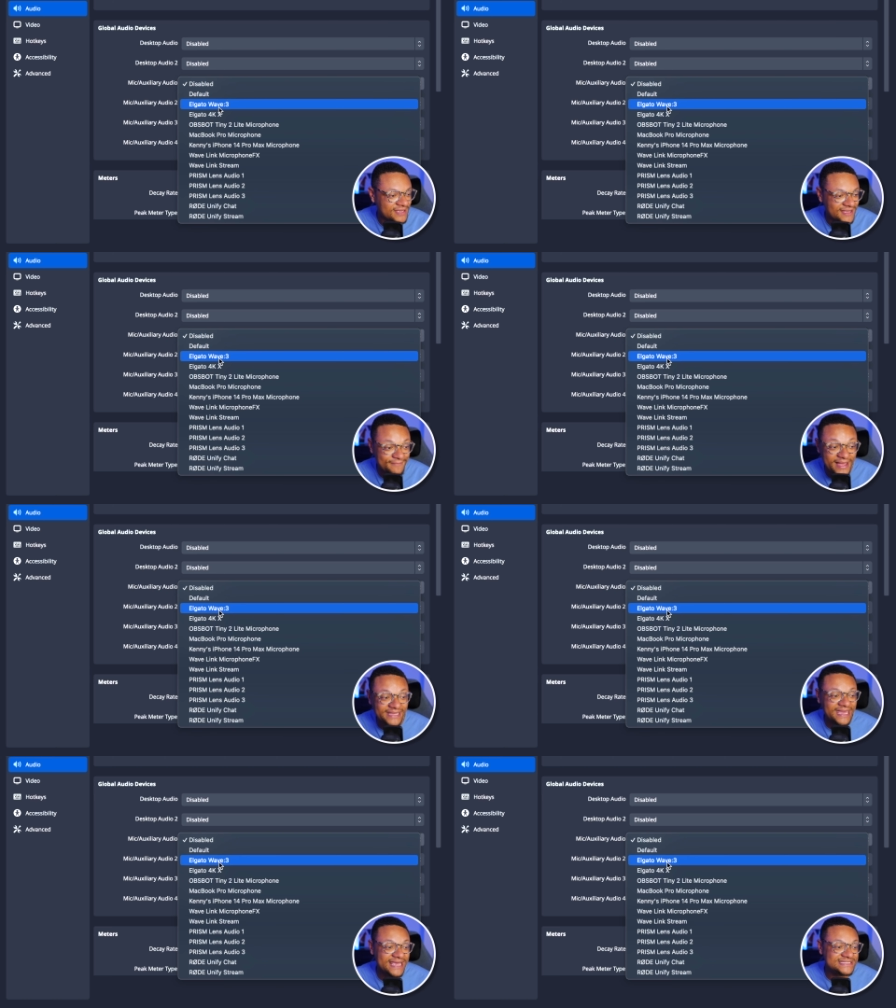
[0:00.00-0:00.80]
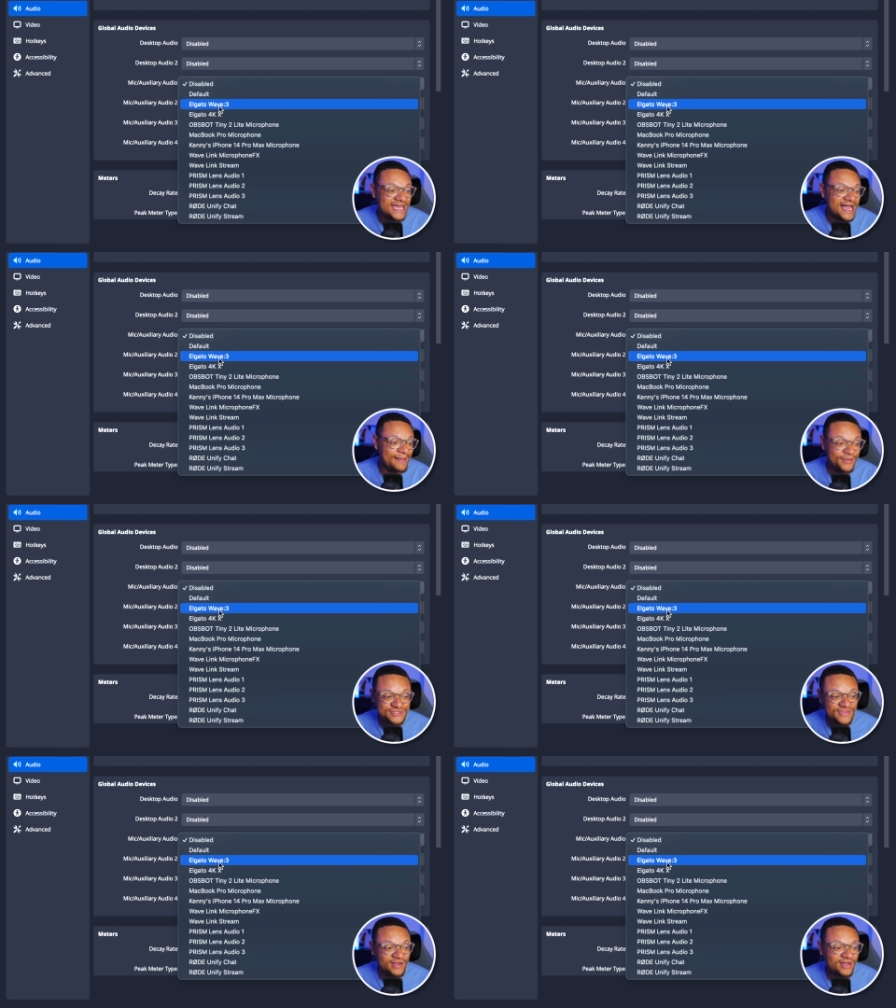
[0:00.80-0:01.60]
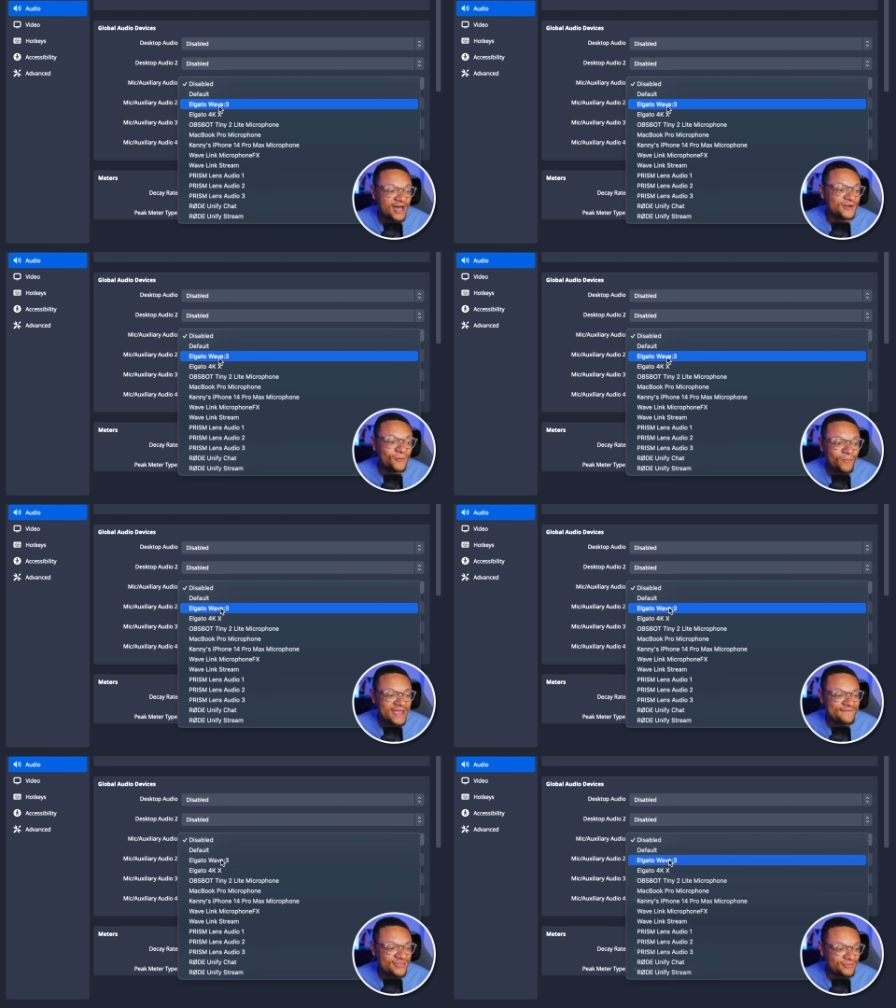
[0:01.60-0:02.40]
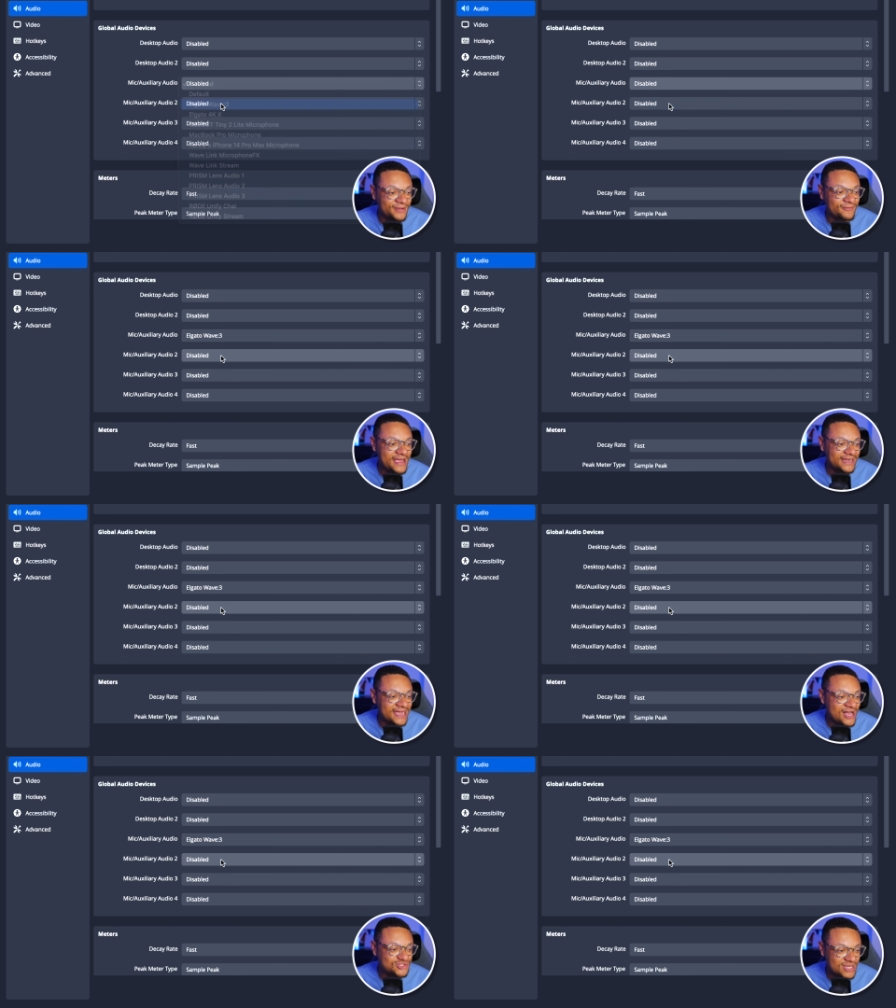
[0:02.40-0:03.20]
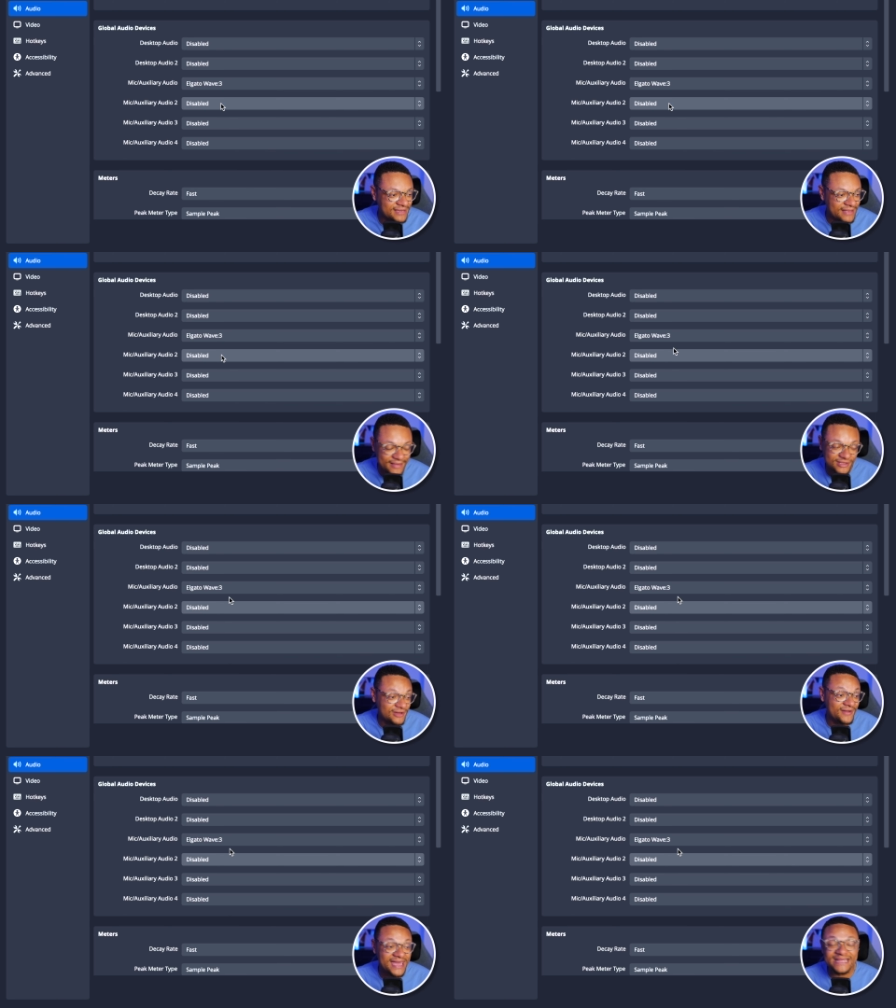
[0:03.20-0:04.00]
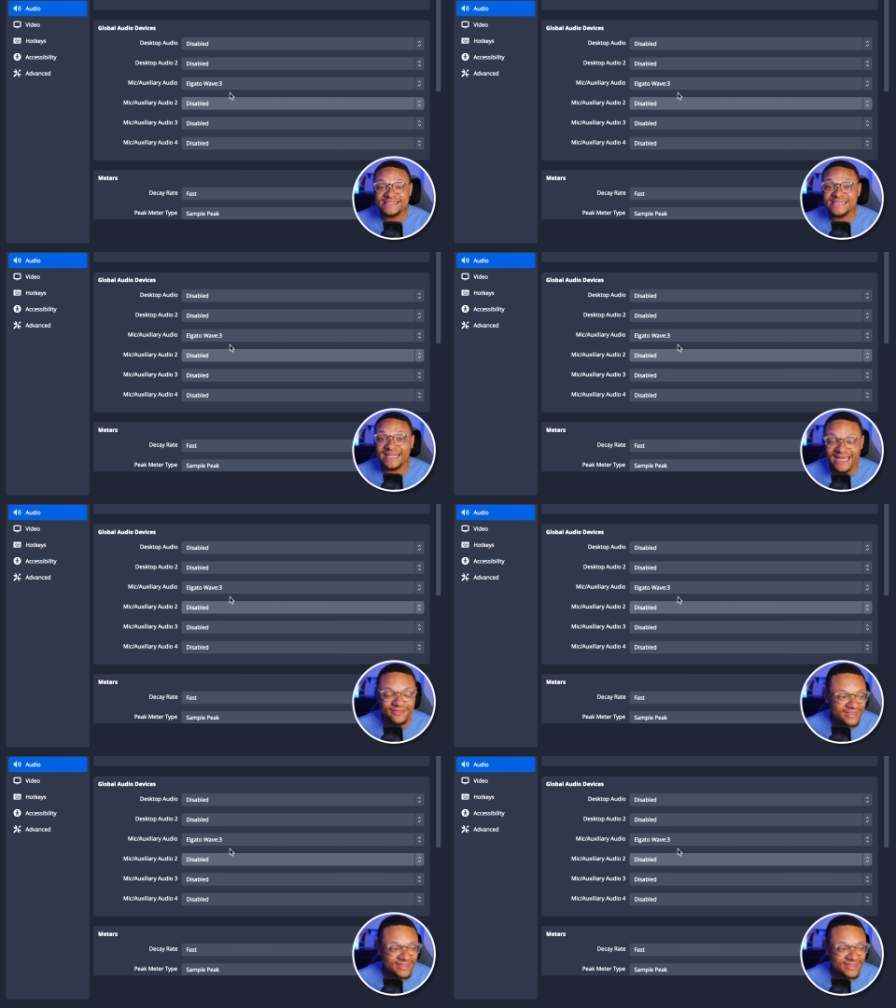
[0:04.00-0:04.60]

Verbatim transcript: In my case, I'm using the Elgato Wave 3 right now, so I, I can go ahead and select